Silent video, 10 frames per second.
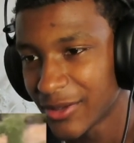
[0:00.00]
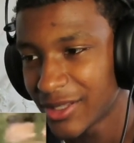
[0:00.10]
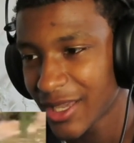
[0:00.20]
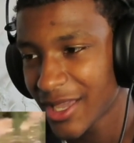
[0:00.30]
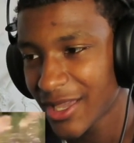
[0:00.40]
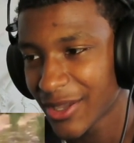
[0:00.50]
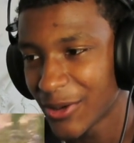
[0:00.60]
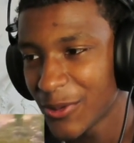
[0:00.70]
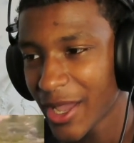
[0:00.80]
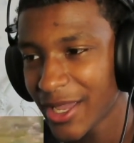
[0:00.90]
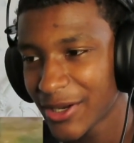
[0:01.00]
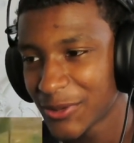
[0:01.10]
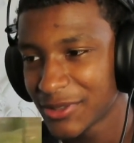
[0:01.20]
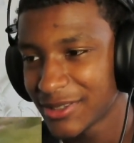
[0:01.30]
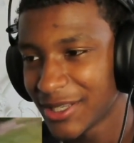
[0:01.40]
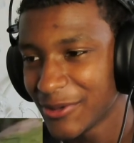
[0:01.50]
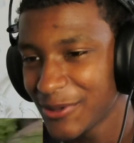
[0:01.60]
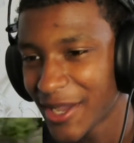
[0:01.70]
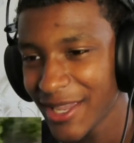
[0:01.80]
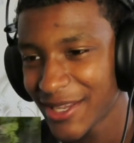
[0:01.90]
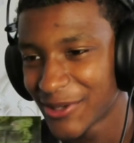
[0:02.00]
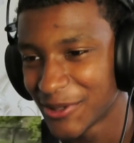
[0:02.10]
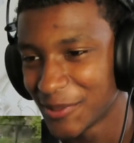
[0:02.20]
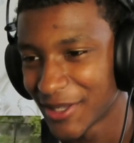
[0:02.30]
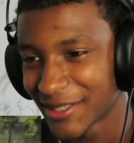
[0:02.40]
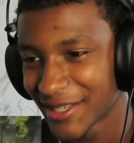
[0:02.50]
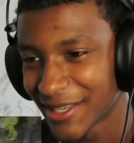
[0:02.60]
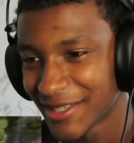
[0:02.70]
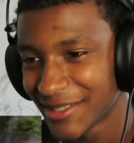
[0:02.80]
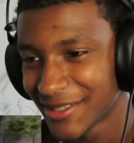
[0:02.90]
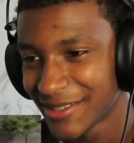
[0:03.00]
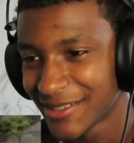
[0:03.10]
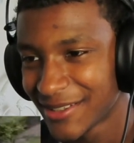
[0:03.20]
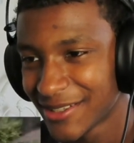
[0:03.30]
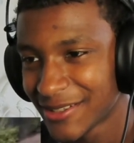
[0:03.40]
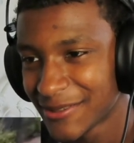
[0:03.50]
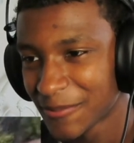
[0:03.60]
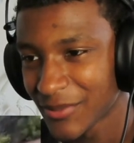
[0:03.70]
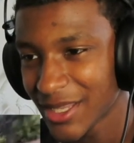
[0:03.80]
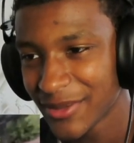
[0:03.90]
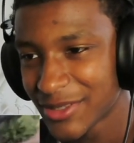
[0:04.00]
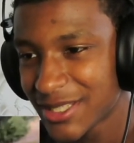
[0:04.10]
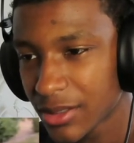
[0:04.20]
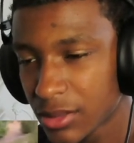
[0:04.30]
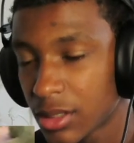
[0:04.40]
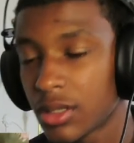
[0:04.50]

Dang, who hating on him like that? He ain't even take.